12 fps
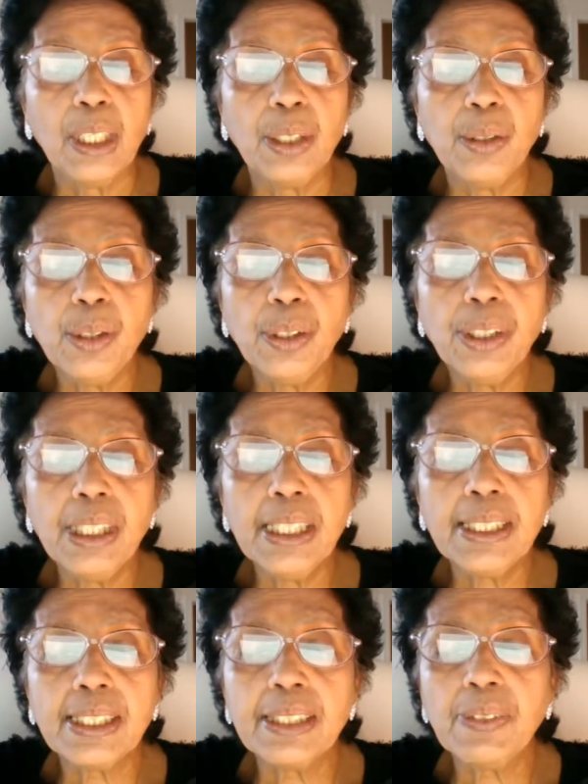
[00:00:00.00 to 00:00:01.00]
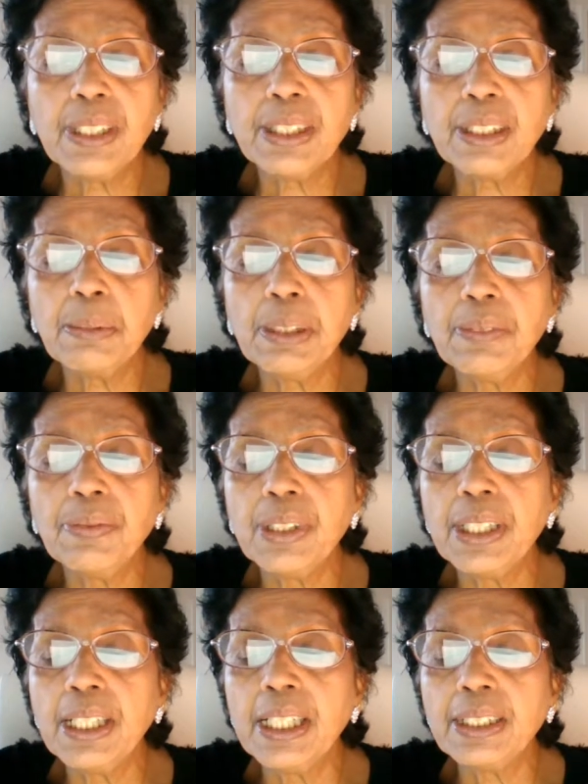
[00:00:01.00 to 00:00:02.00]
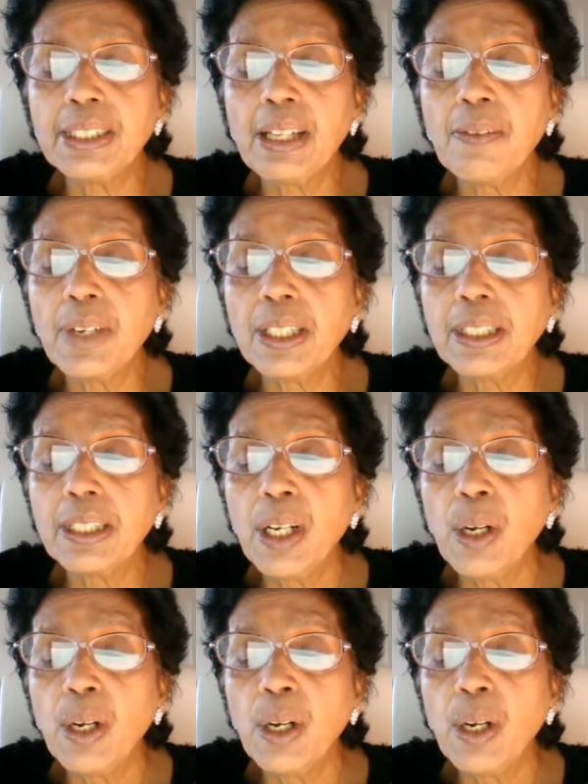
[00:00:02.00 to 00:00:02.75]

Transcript: Do you think it's advisable for someone